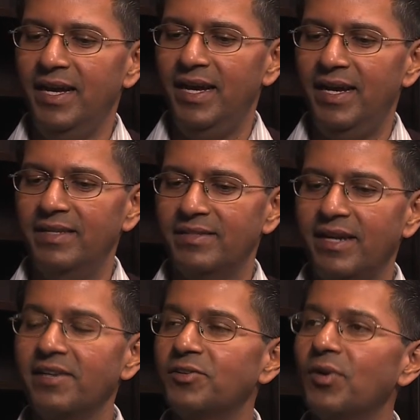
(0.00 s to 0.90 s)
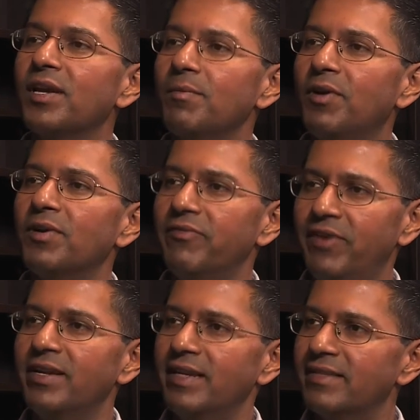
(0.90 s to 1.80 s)
uh, started talking about it
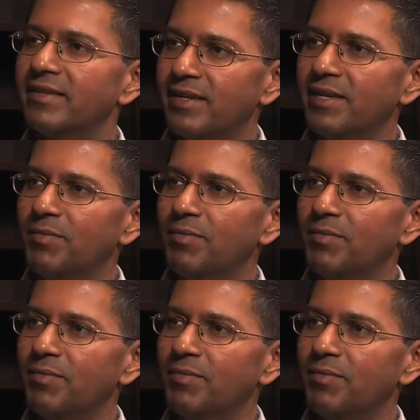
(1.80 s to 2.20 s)
very recently.